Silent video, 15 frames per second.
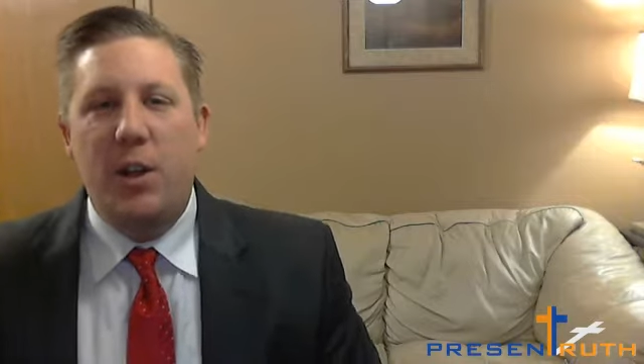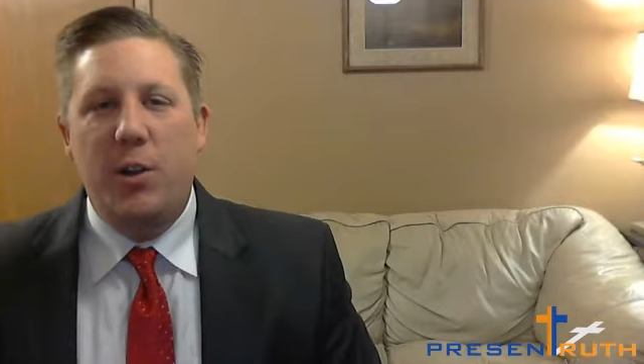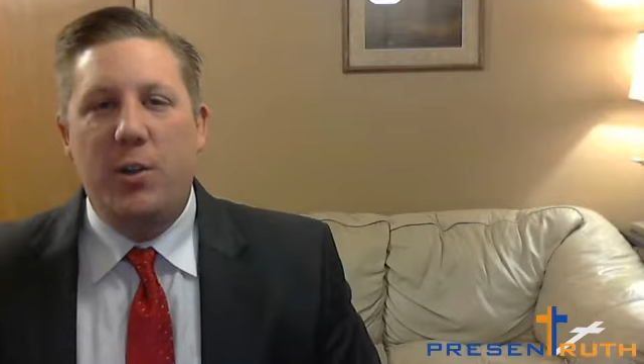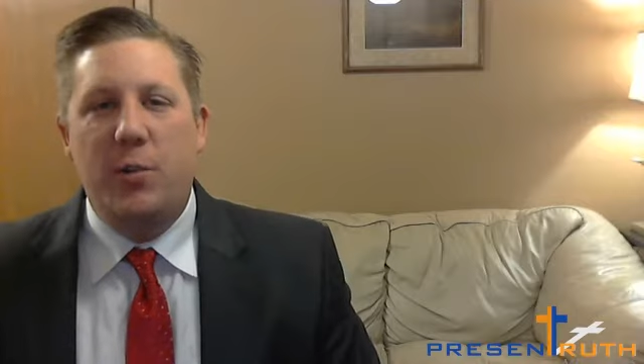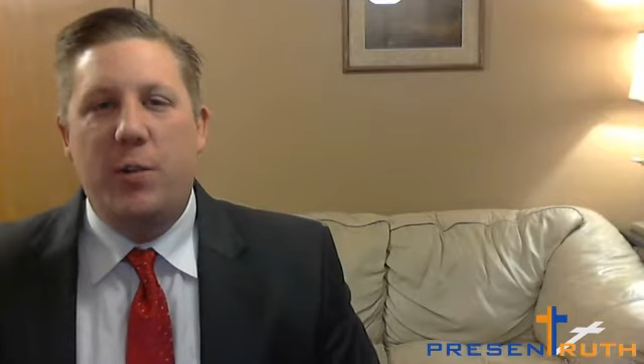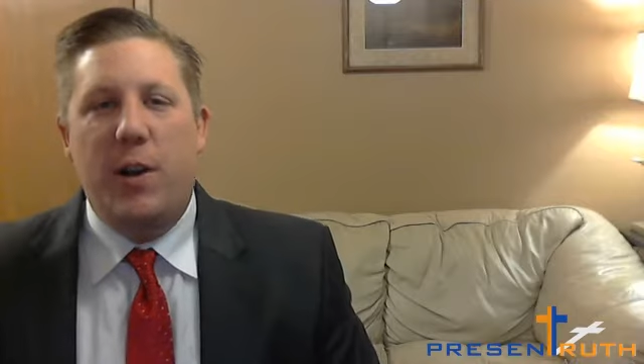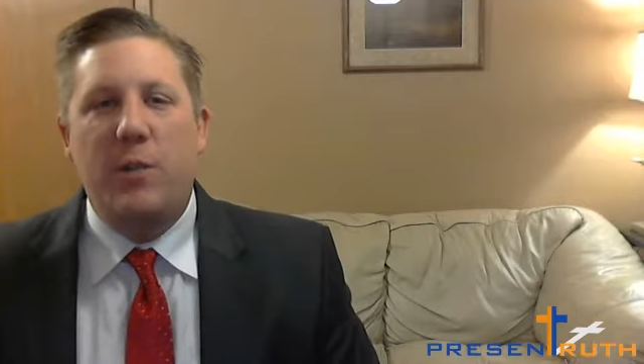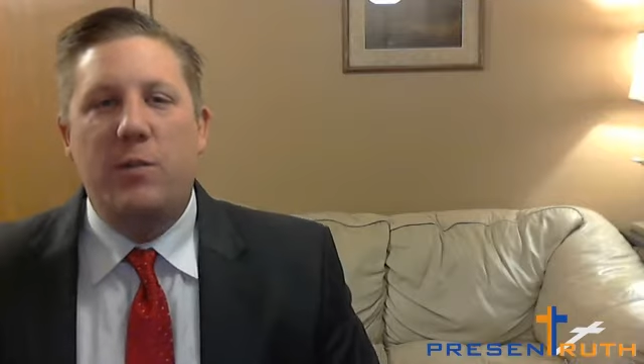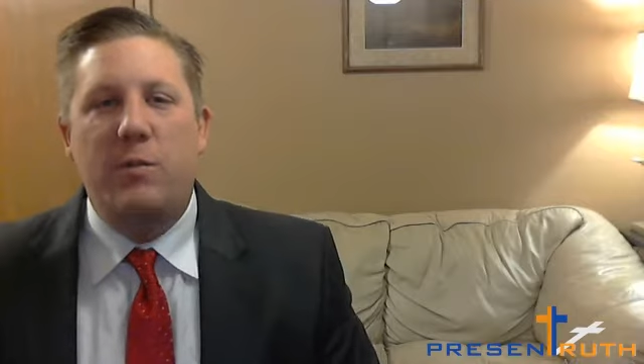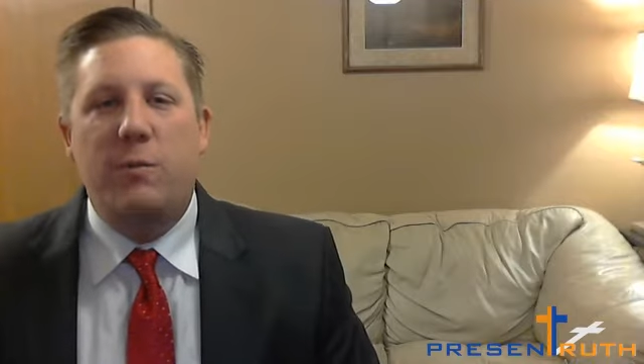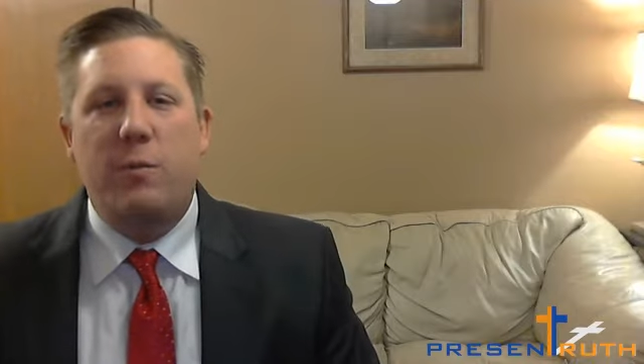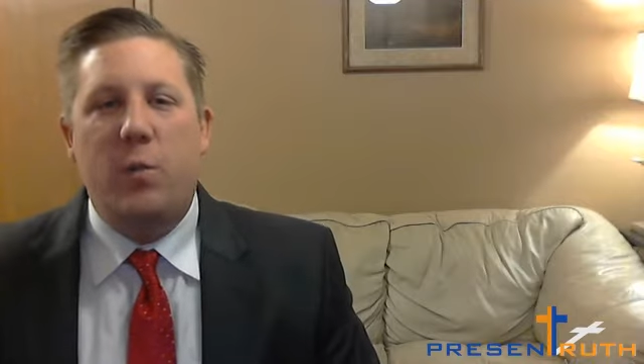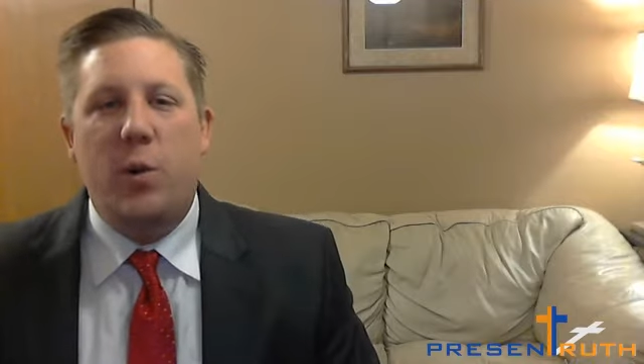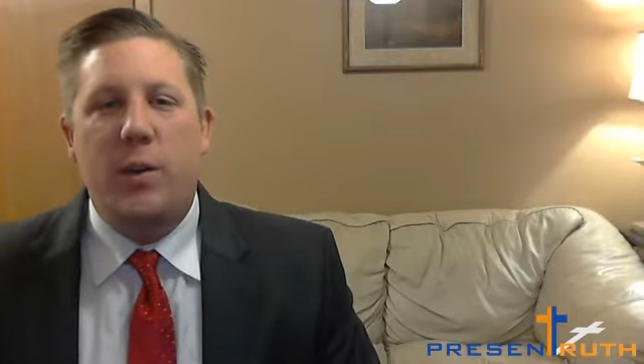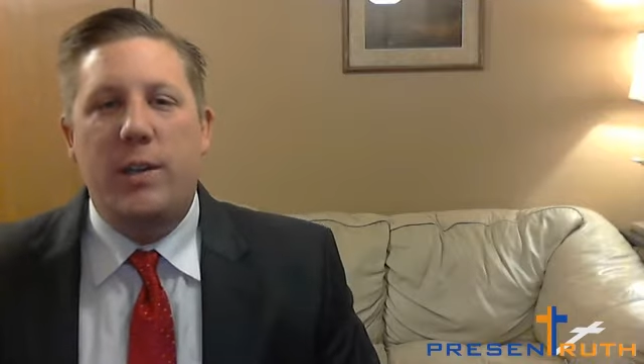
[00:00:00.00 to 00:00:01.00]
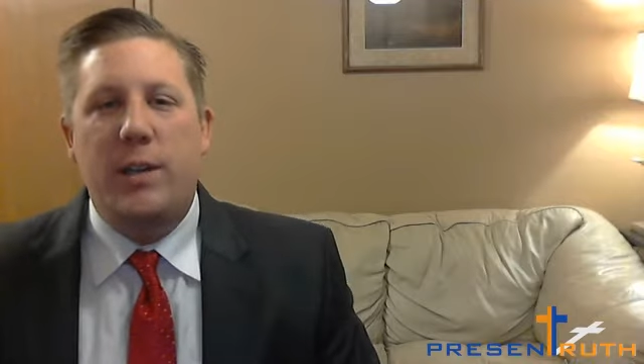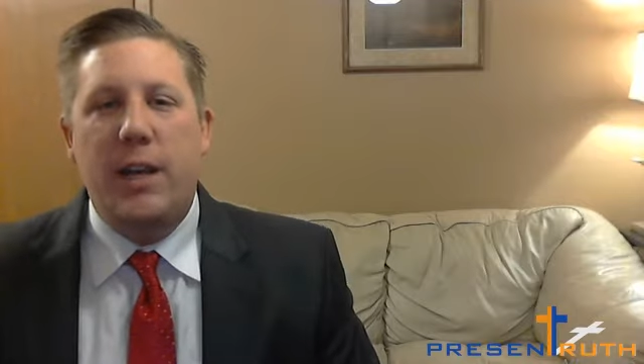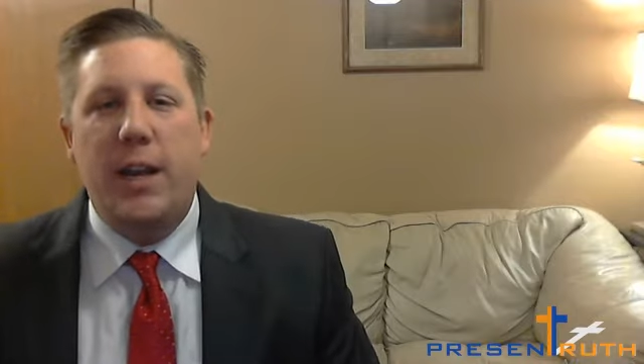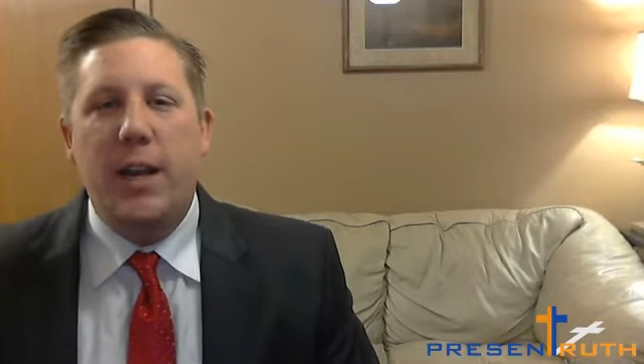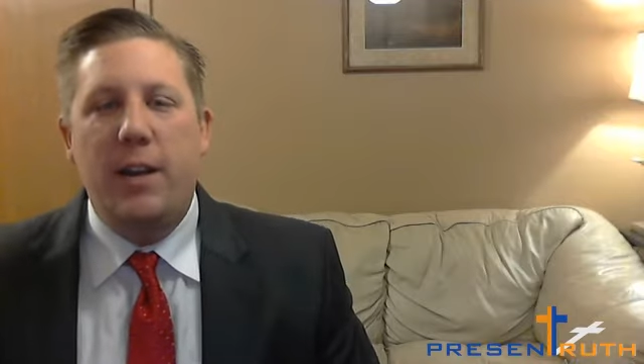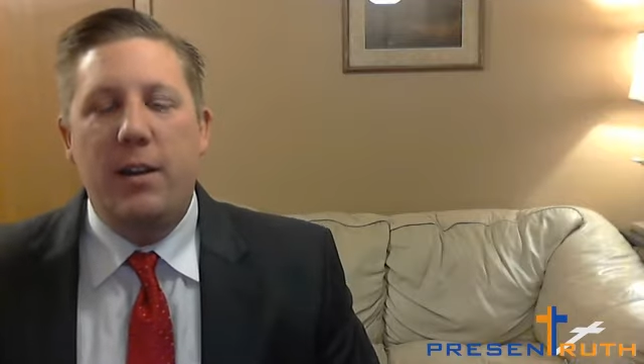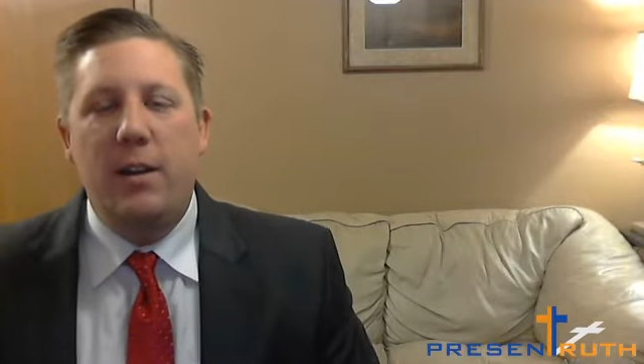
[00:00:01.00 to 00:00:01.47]

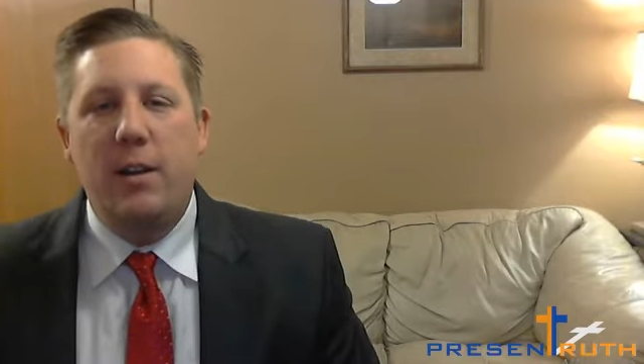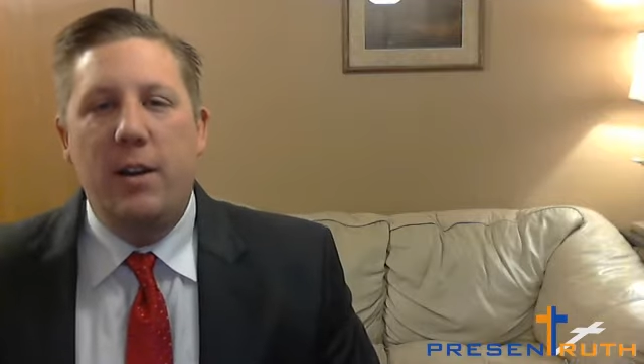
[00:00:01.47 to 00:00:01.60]
2014.